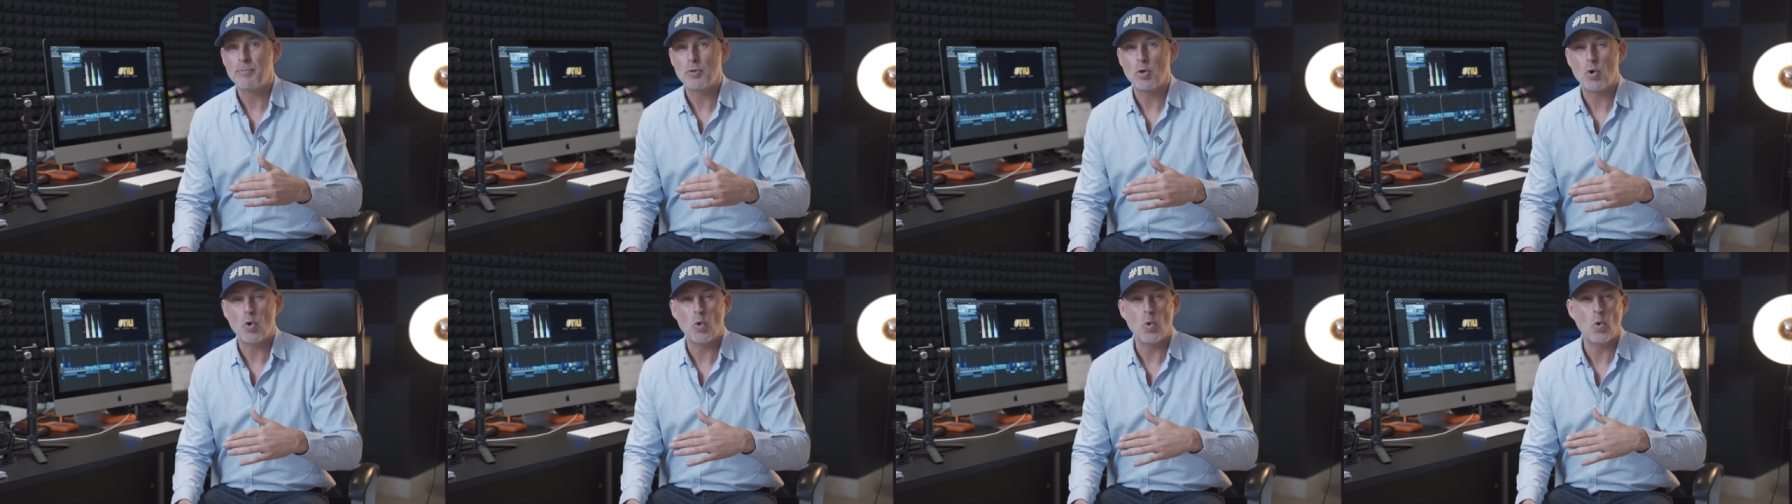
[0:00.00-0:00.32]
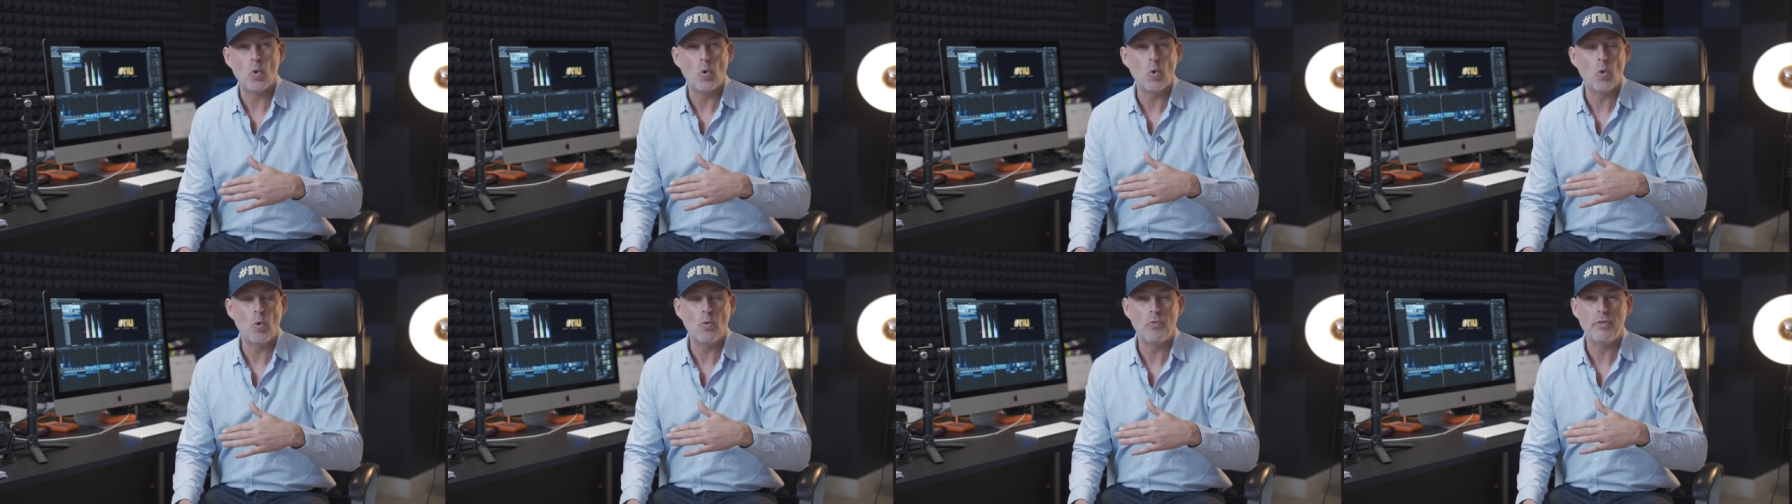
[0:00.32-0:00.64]

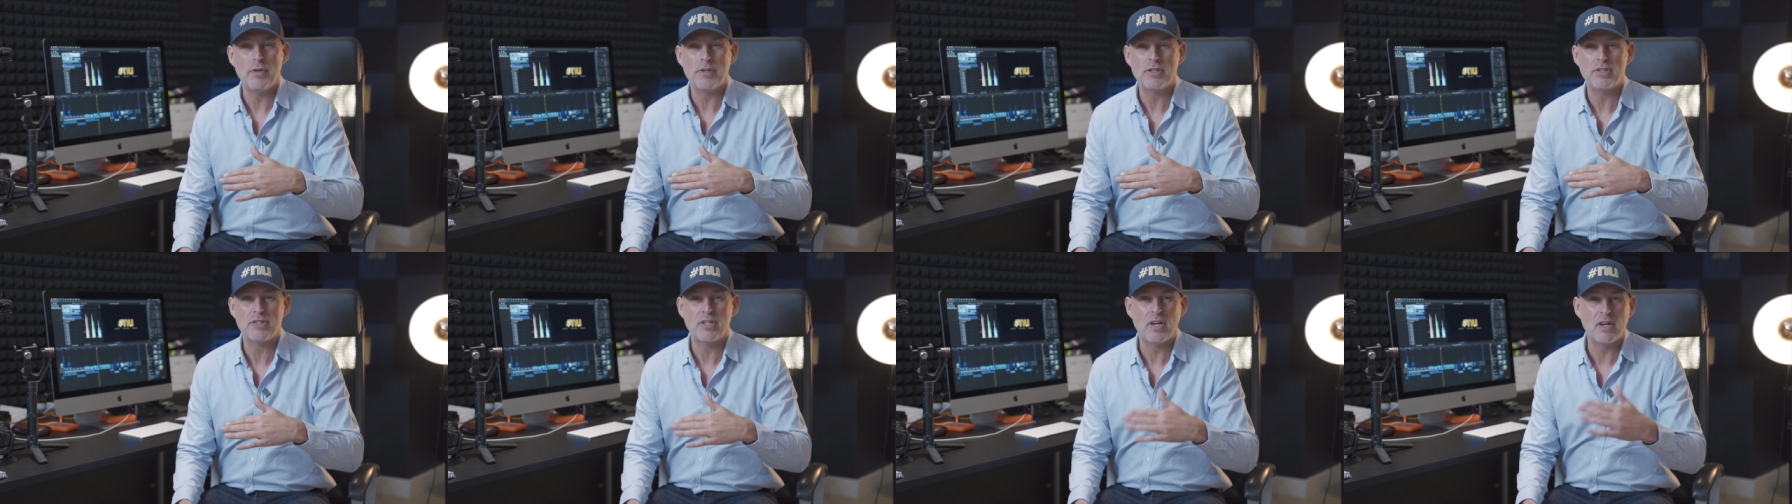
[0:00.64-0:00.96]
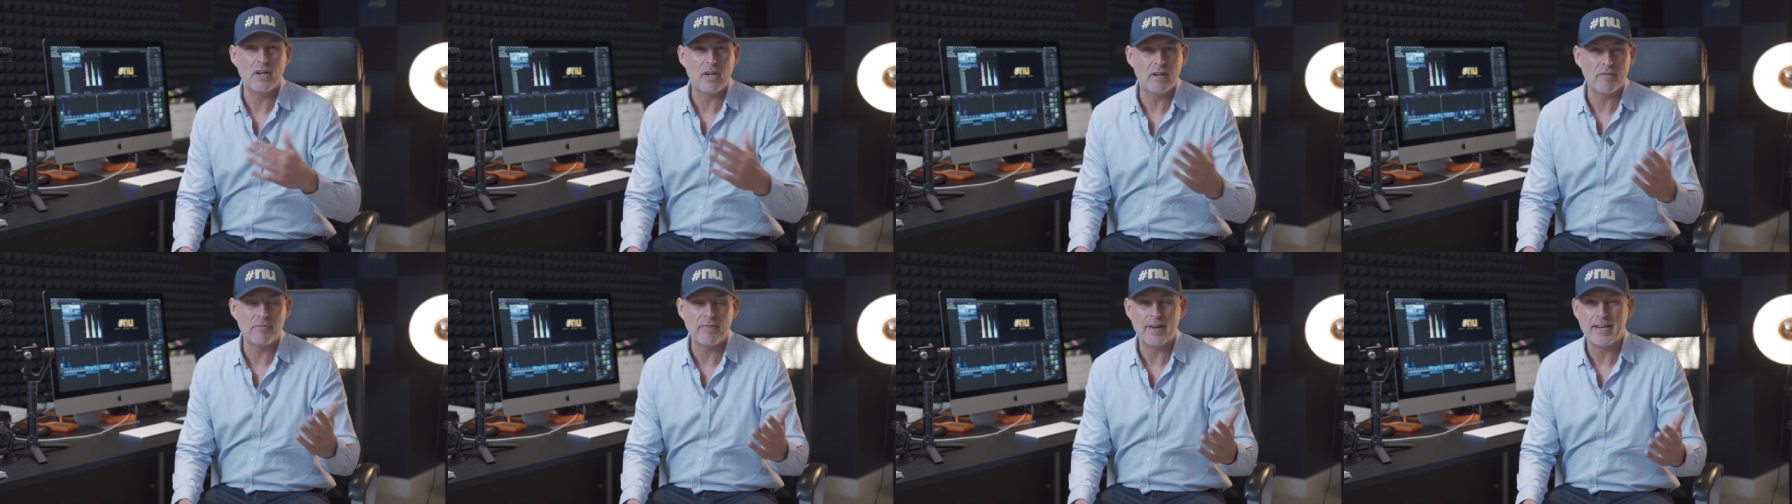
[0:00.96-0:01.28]
all the
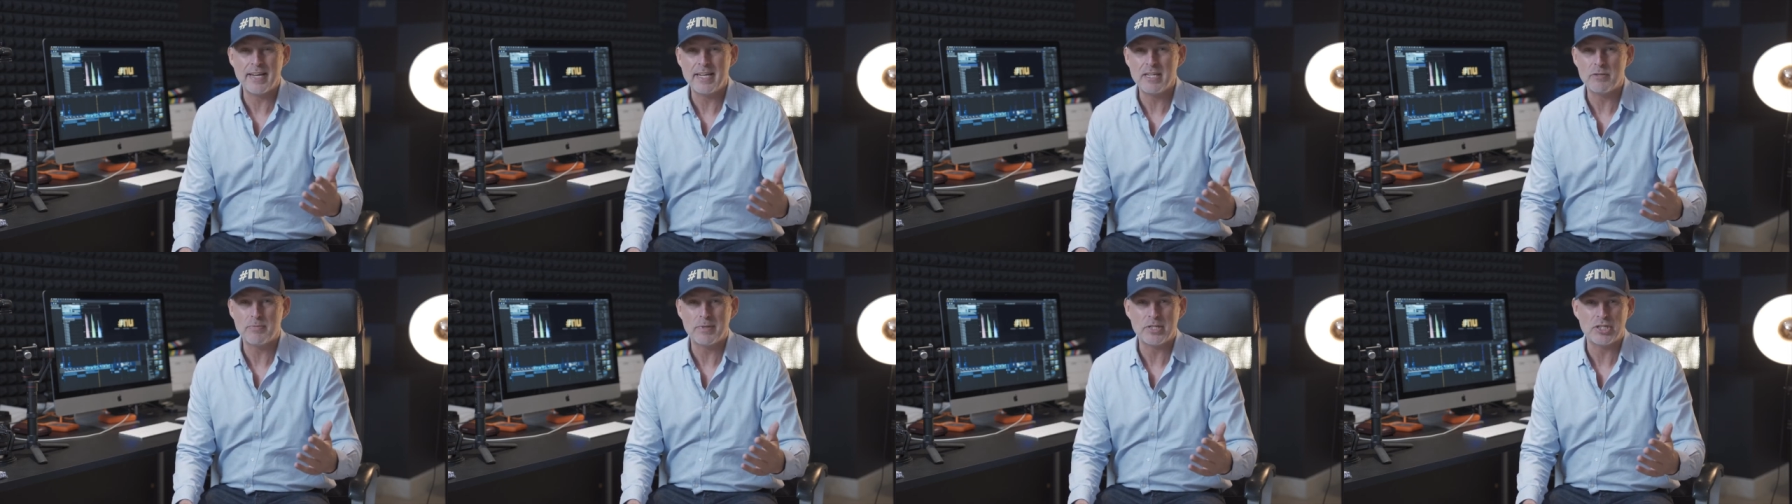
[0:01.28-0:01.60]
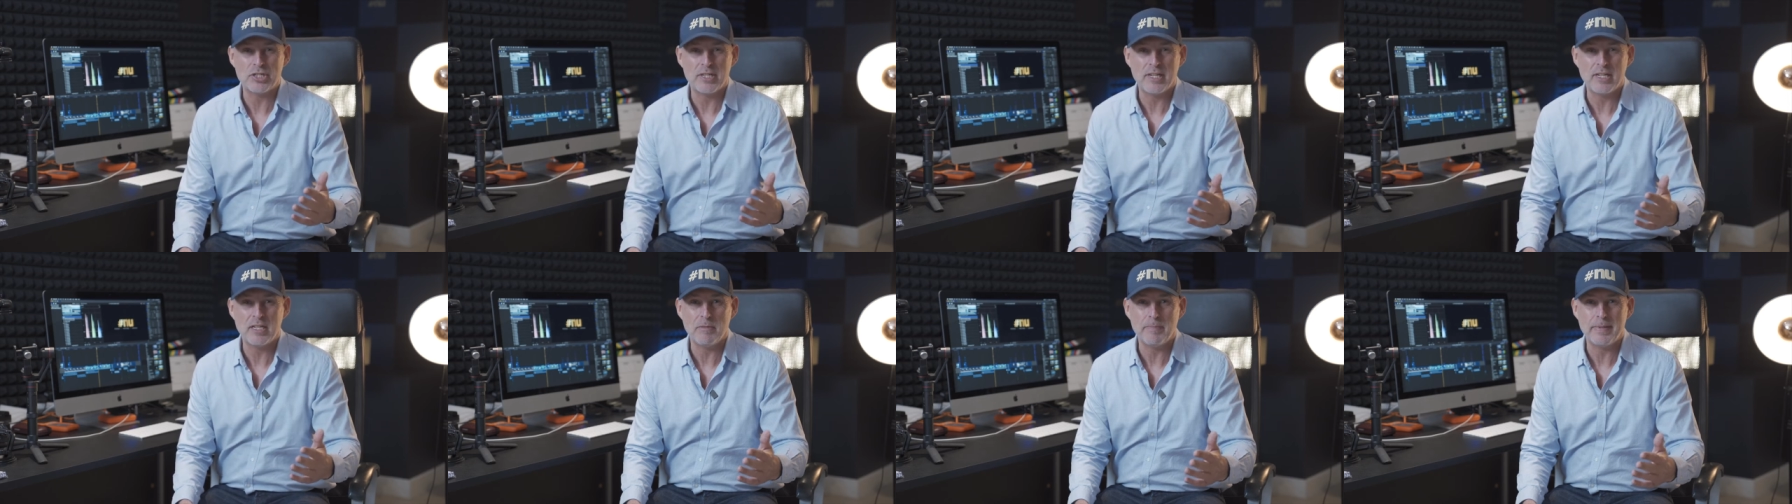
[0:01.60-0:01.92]
surveys which
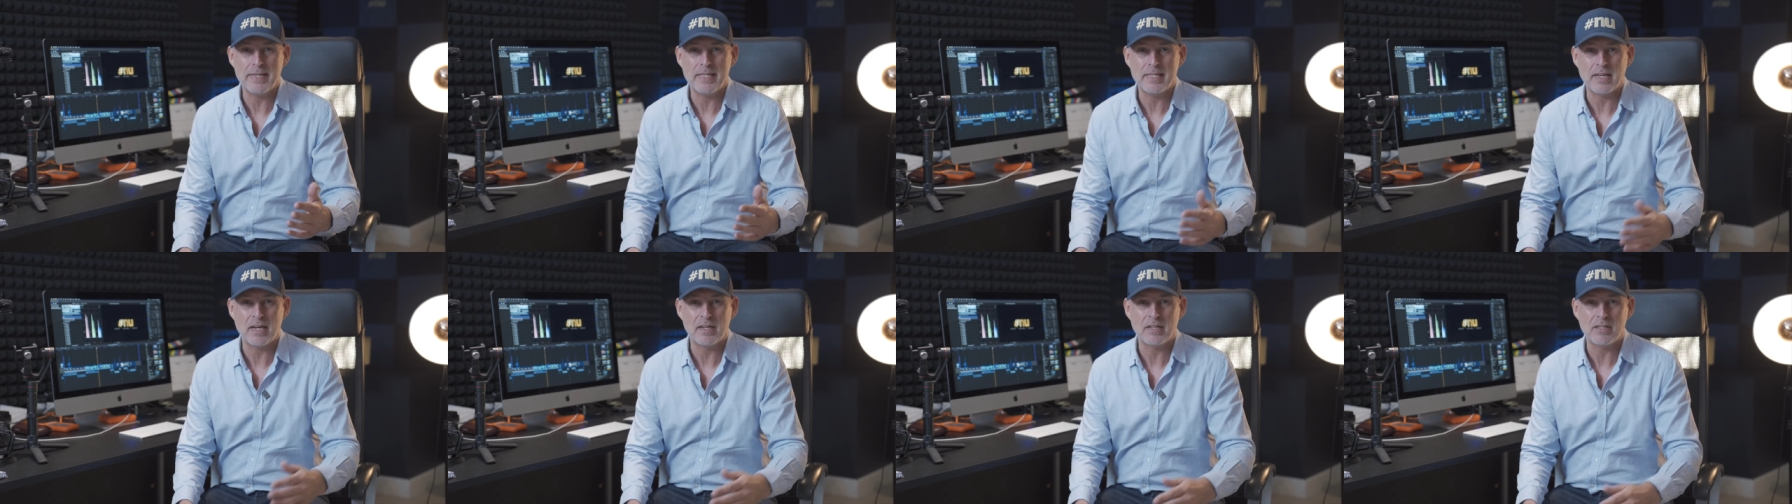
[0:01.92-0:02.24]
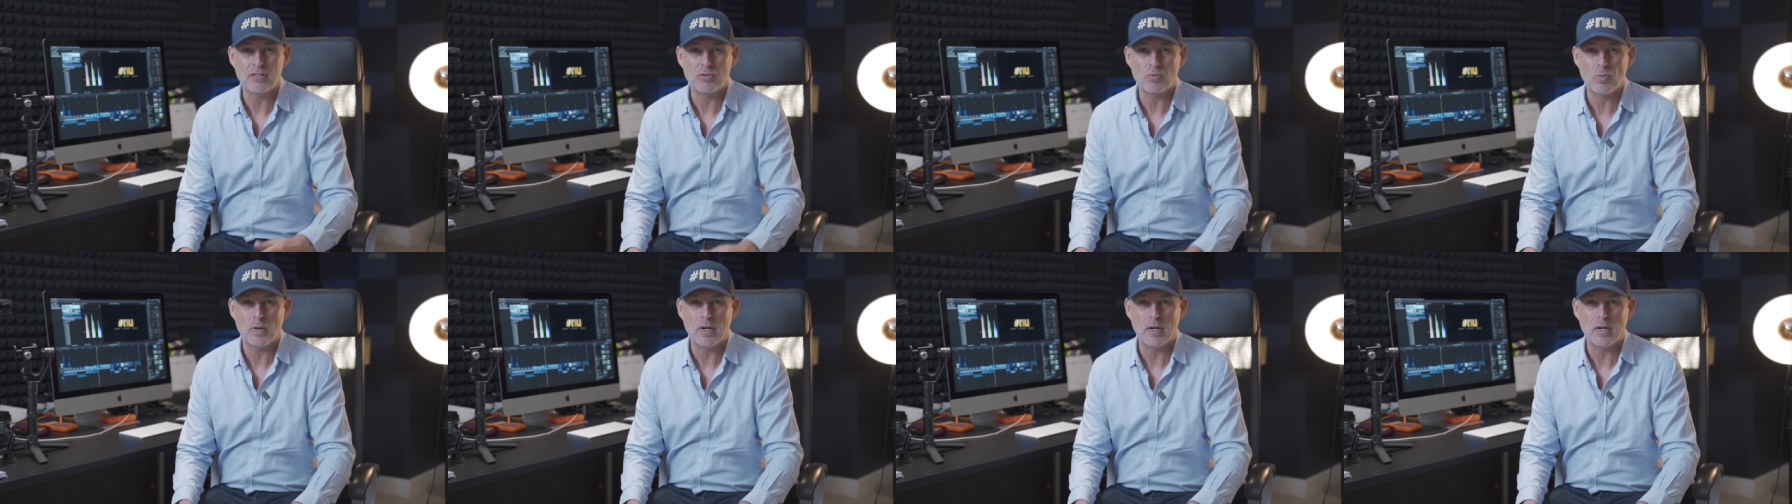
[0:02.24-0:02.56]
need to be done
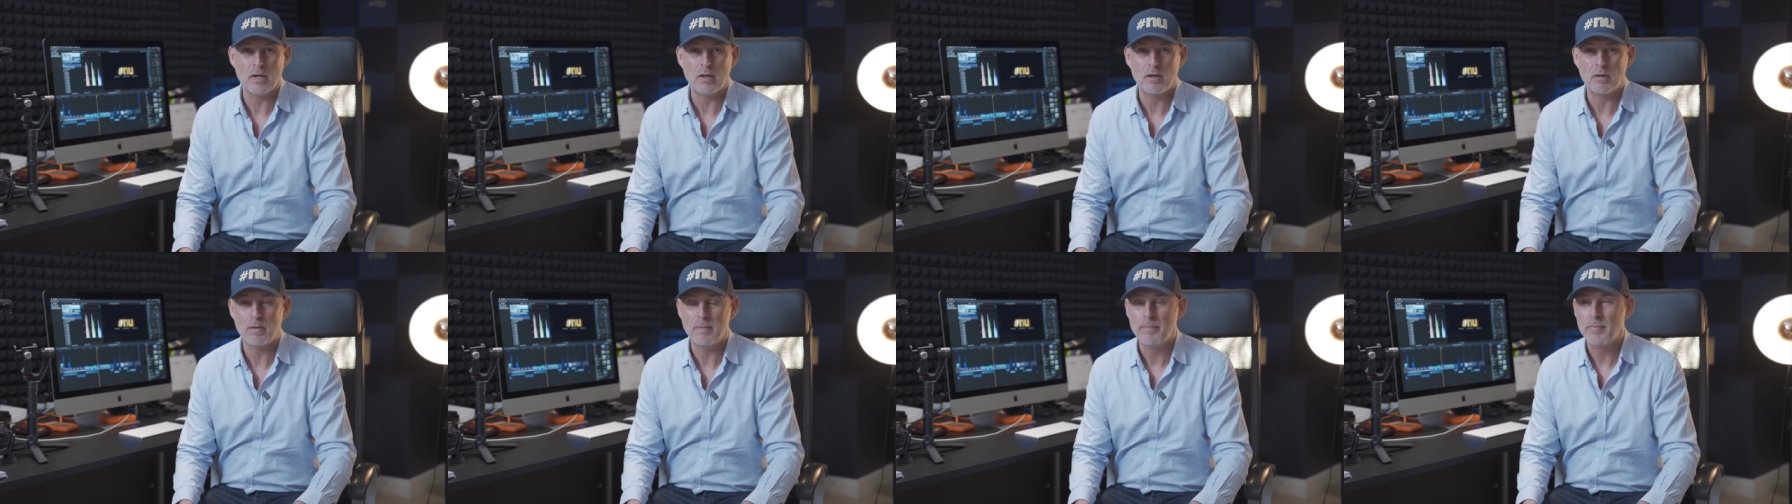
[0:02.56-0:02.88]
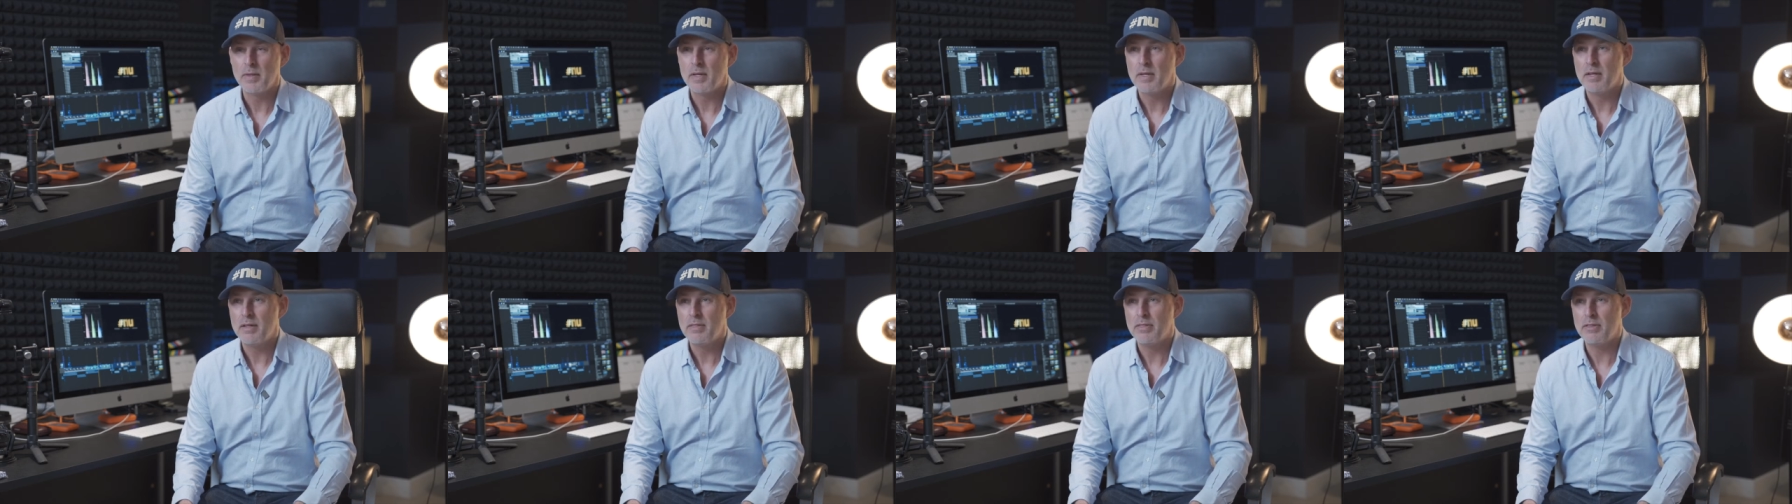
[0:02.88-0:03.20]
as well,
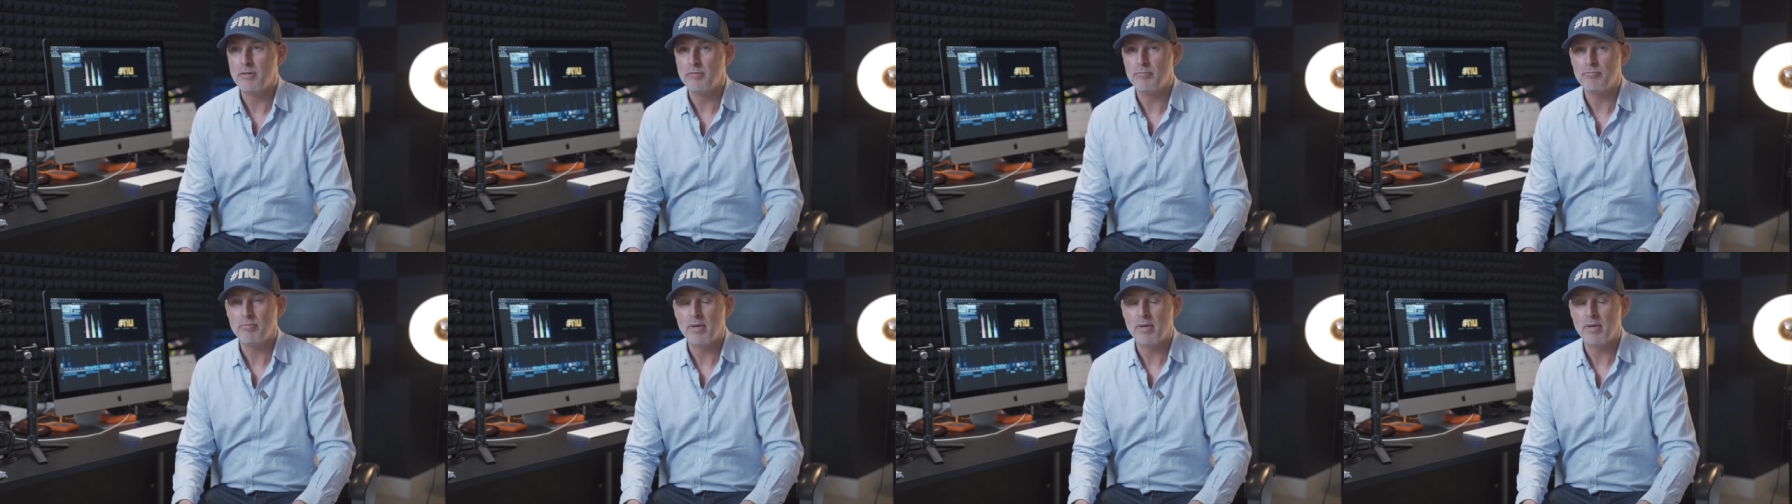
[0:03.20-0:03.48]
the